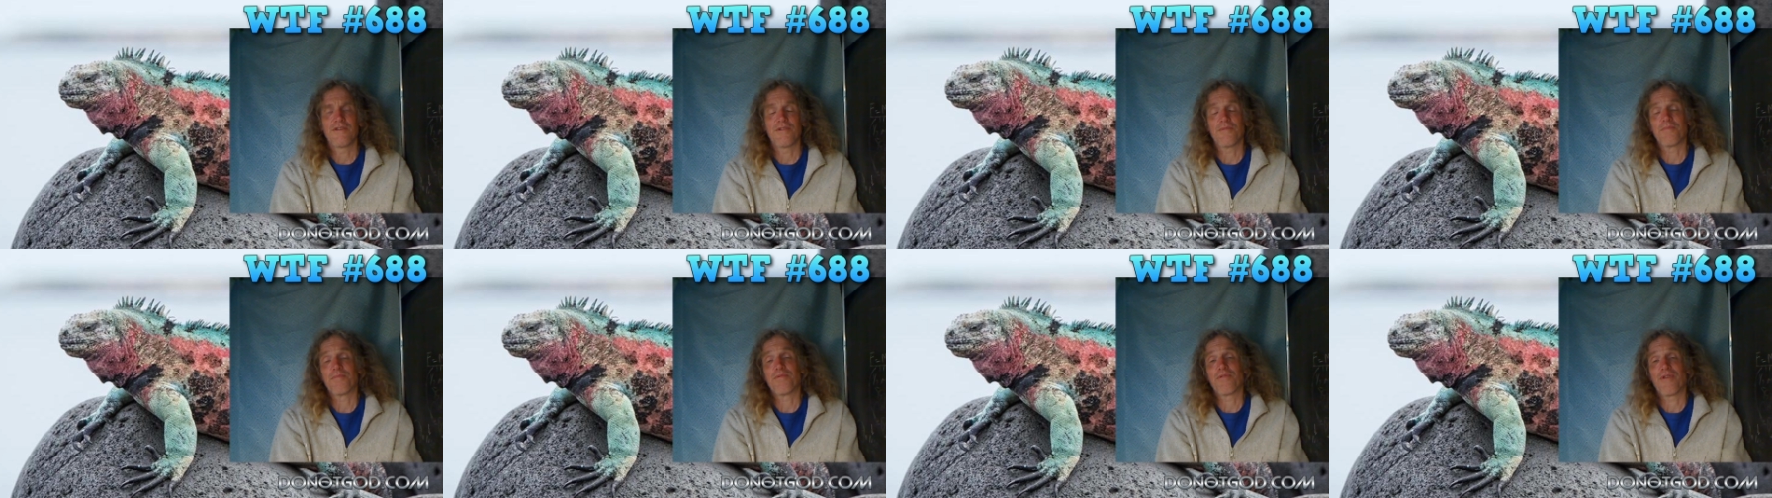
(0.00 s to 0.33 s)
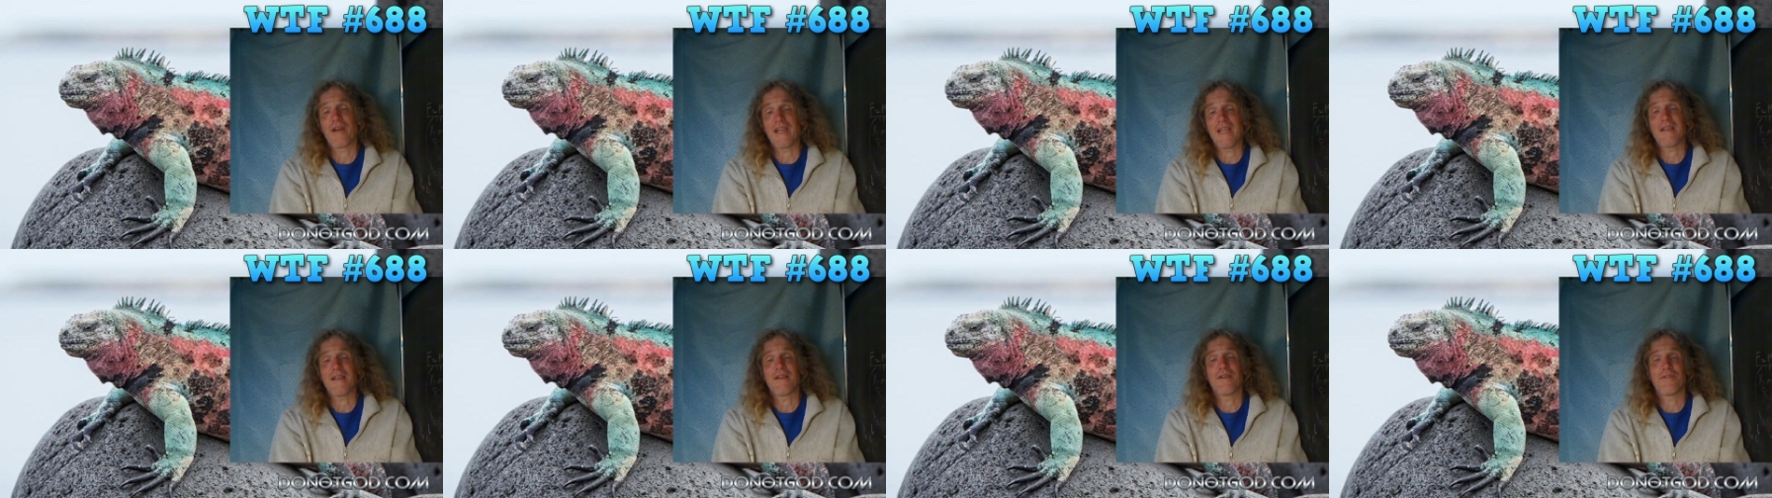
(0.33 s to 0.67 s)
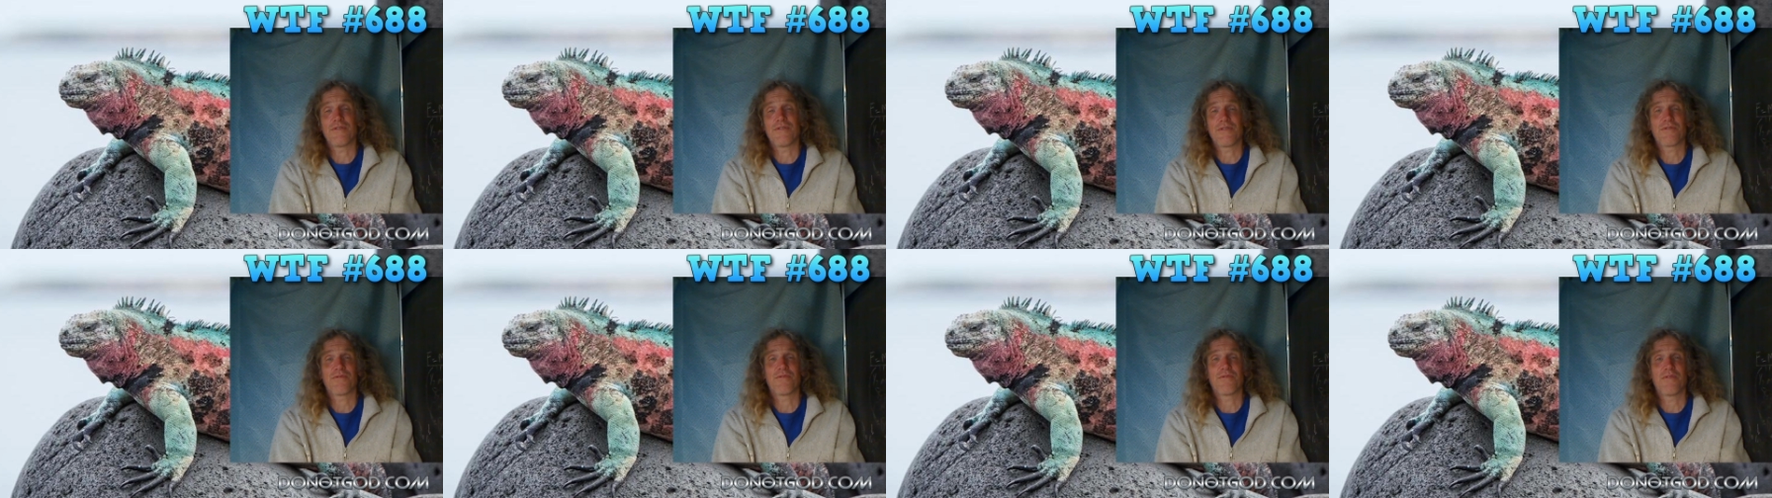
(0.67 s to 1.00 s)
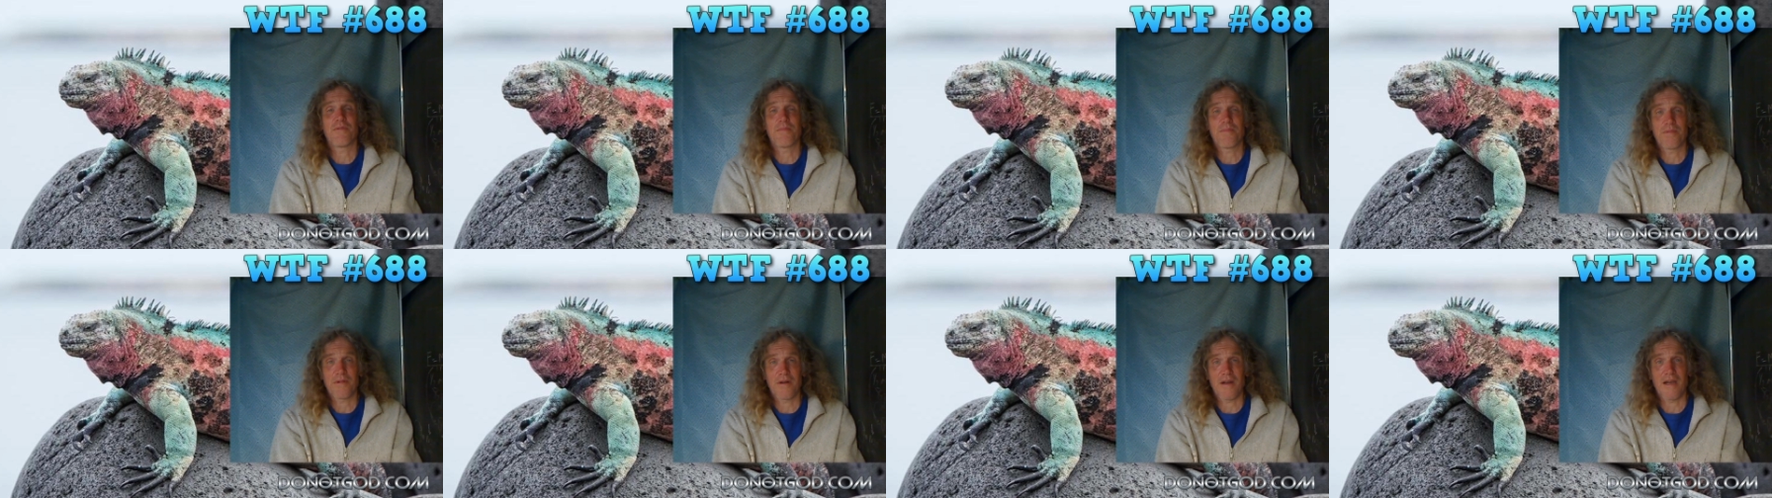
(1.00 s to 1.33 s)
Your brain goes
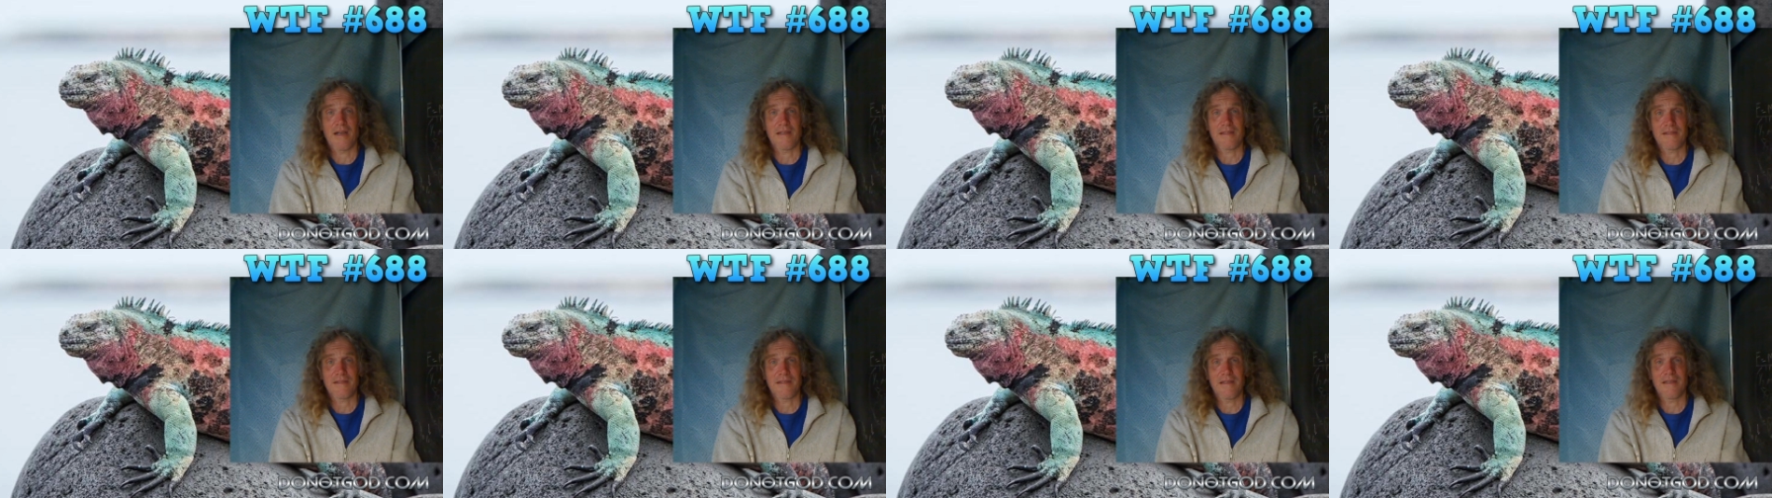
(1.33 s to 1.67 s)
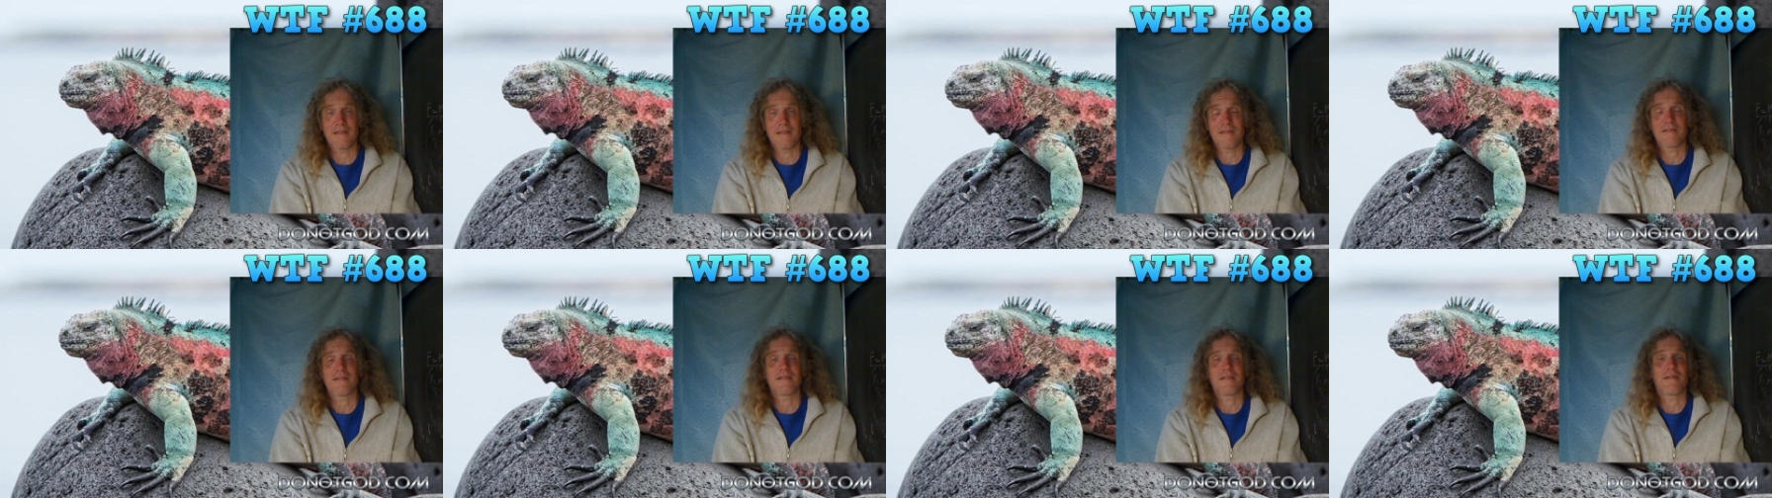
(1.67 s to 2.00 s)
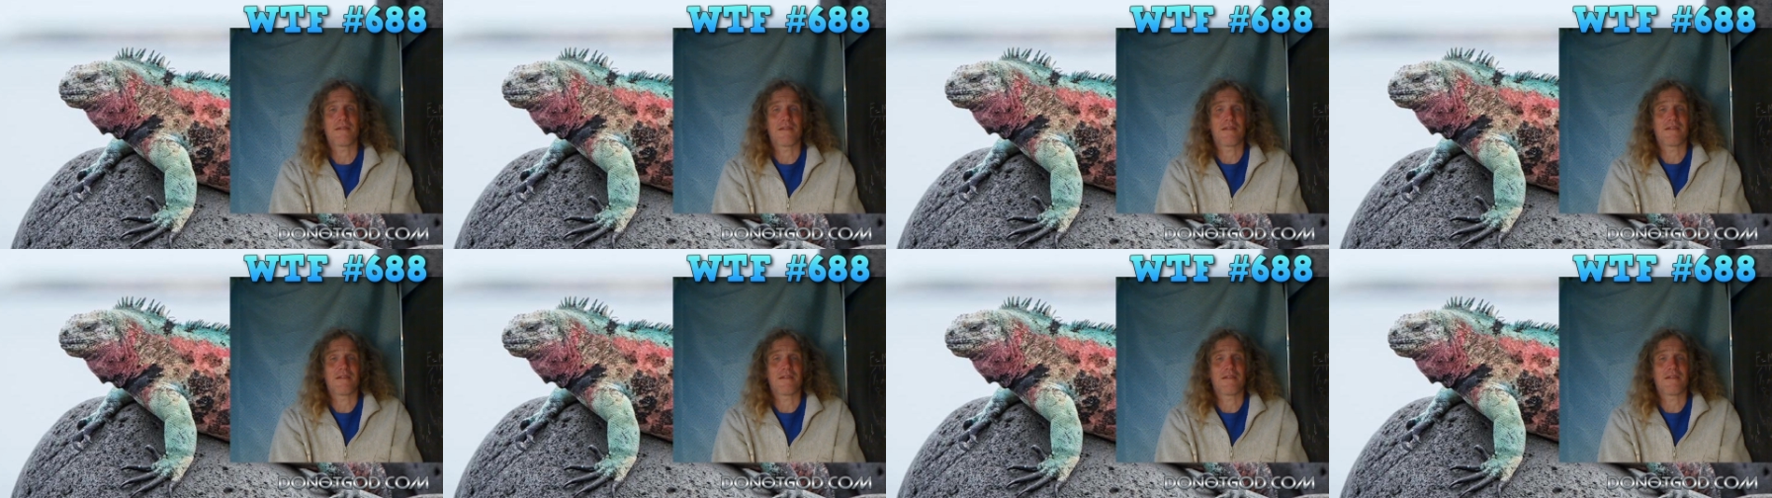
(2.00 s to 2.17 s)
through a process,